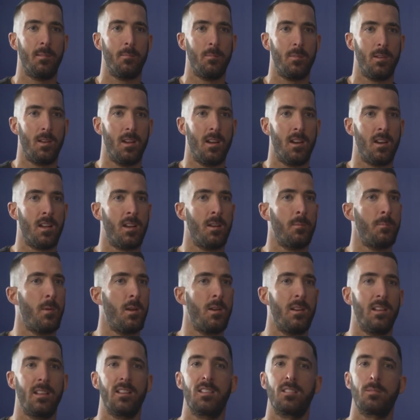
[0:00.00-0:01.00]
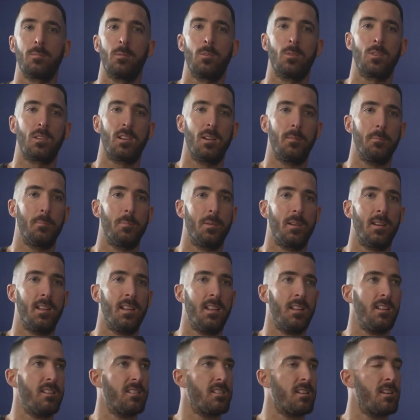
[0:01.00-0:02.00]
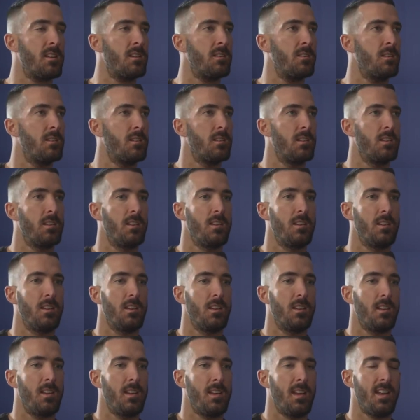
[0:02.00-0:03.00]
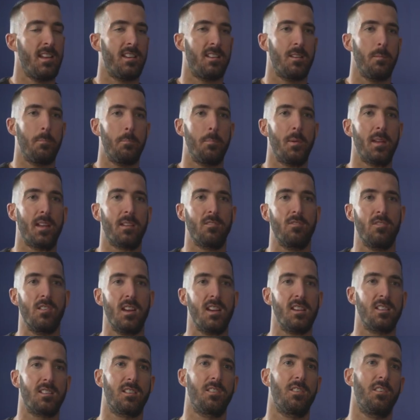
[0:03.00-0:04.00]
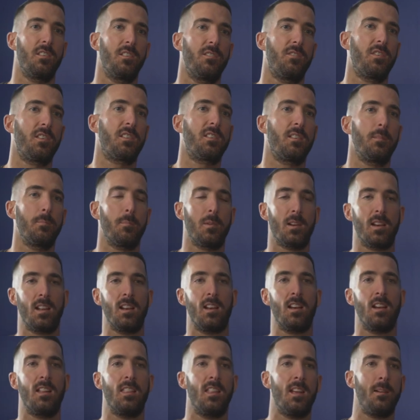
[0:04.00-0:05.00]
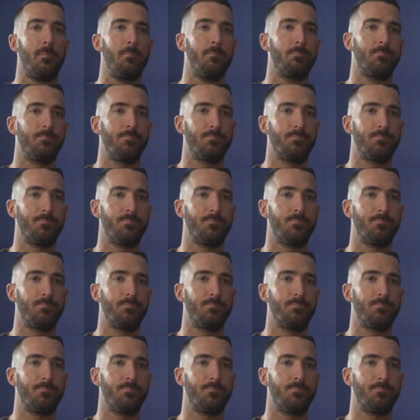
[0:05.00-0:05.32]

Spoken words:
And I'm only a small company, so it's a big risk for somebody like them.